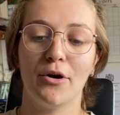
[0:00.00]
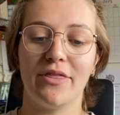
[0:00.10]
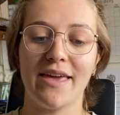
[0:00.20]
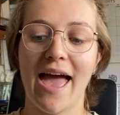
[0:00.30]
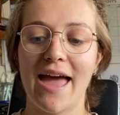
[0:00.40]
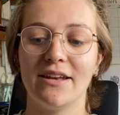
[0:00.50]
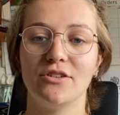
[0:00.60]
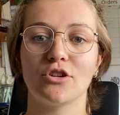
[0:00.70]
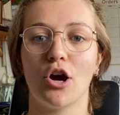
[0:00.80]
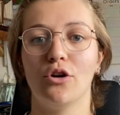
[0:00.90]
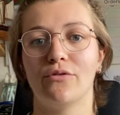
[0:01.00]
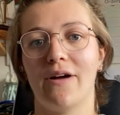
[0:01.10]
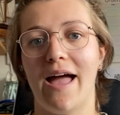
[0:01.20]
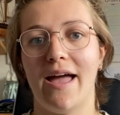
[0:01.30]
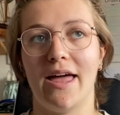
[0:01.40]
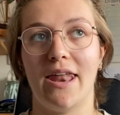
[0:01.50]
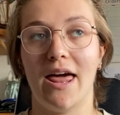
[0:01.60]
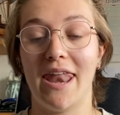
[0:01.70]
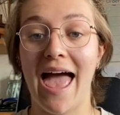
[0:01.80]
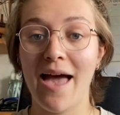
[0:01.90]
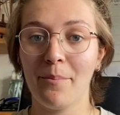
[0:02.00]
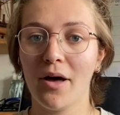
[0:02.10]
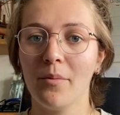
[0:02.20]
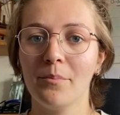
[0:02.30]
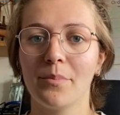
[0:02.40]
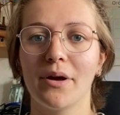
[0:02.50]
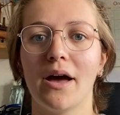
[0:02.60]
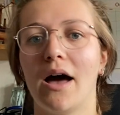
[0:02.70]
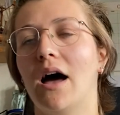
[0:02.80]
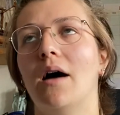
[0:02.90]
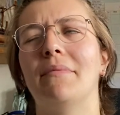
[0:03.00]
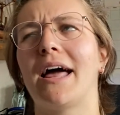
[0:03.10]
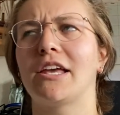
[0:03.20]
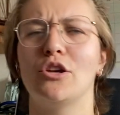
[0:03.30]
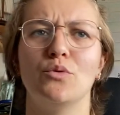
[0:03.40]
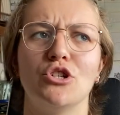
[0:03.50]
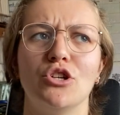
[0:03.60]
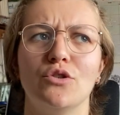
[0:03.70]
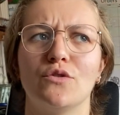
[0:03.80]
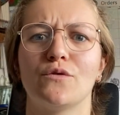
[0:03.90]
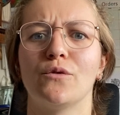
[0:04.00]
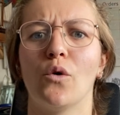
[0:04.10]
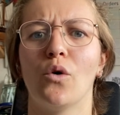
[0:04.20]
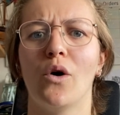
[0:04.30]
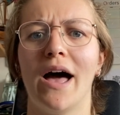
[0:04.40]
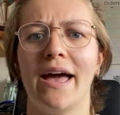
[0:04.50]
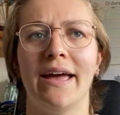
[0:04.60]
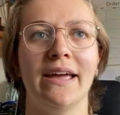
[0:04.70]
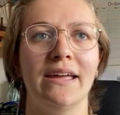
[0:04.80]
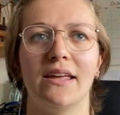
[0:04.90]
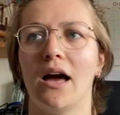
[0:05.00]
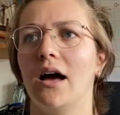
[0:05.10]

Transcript: the end over an air pump like you would use for a